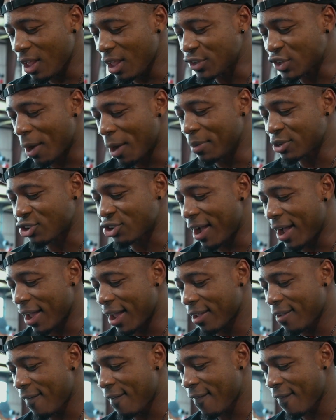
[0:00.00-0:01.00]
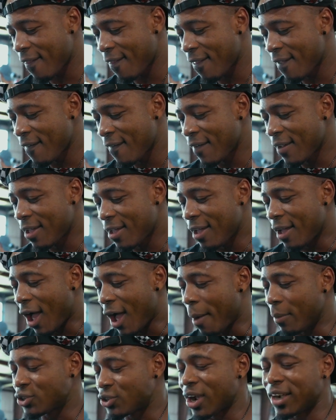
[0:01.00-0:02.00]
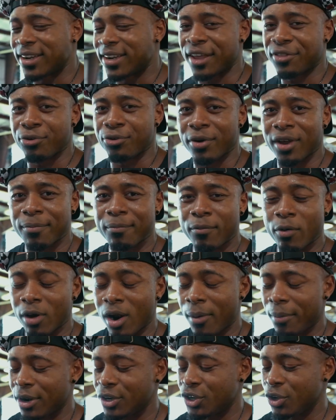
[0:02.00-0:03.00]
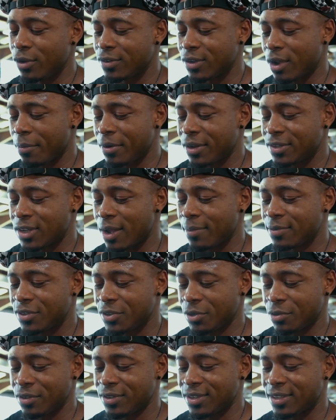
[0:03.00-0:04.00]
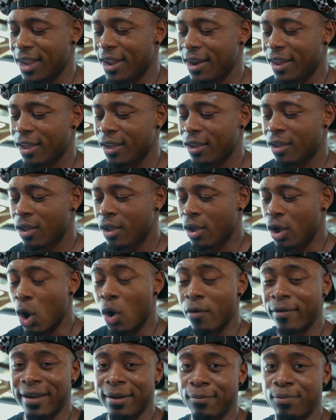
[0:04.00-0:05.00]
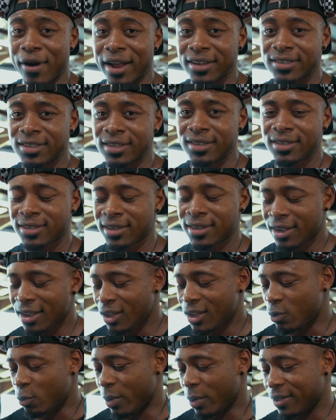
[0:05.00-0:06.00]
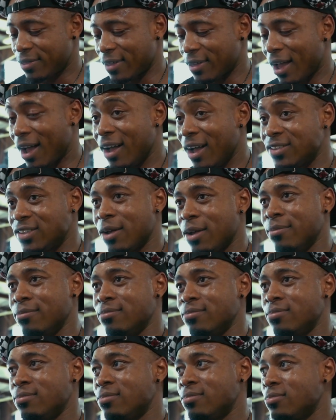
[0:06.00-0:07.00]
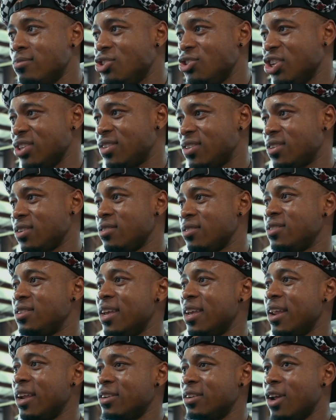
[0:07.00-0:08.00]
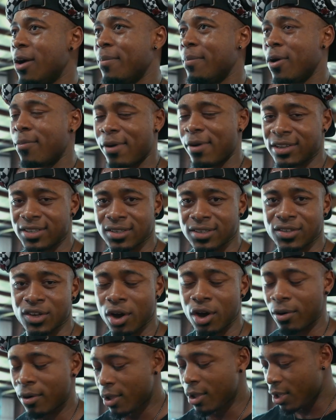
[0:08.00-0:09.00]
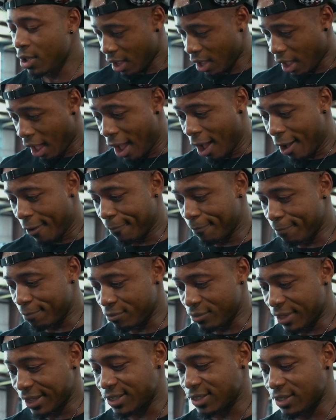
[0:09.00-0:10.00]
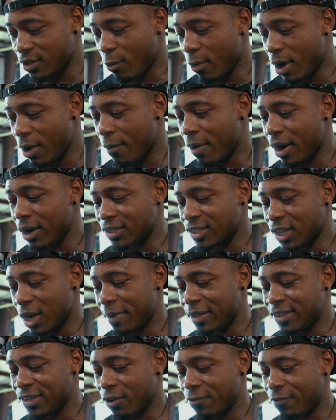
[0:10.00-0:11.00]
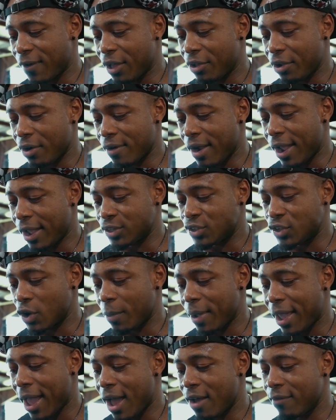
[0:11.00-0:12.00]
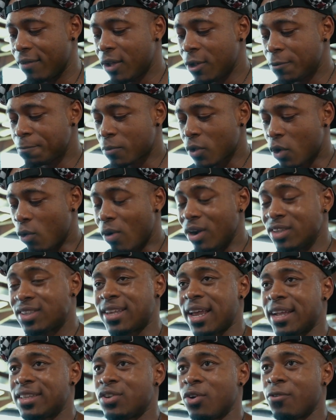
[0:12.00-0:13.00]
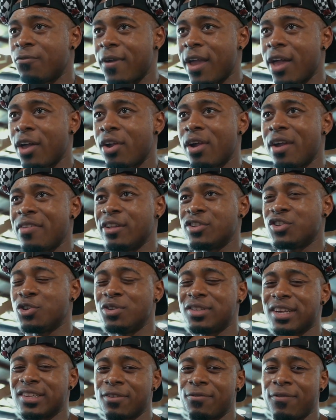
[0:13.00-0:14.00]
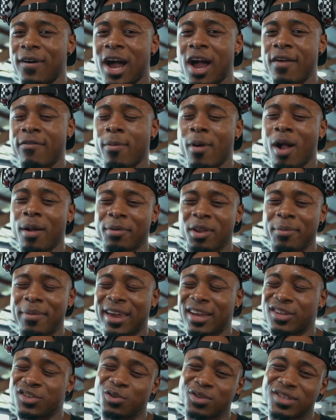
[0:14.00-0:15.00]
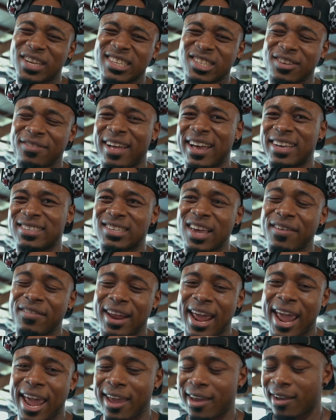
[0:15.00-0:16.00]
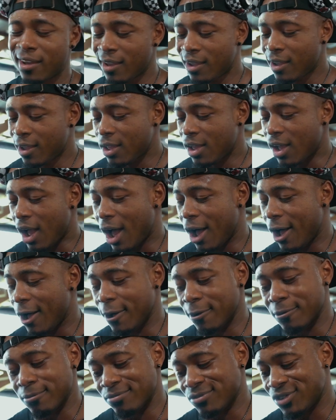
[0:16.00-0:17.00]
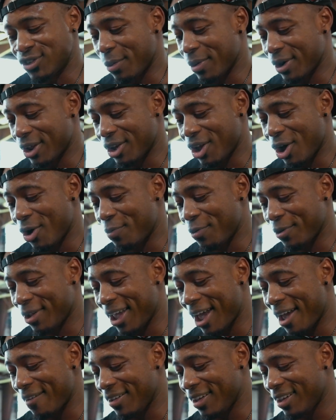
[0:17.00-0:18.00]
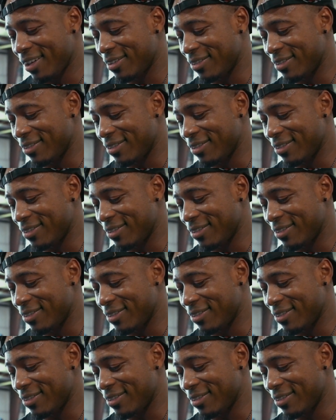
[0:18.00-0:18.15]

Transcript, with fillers: So I'm gonna try, I'm gonna try day three. But what I'm gonna do is I'm gonna substitute the standing overhead presses with uh, some just sitting dumbbell presses. So um, this is the one where it's gonna be till failure, right? So we have one set till failure and then two sets of five. I'm probably gonna make it two sets of like seven to eight. Um, so we're gonna go pretty heavy.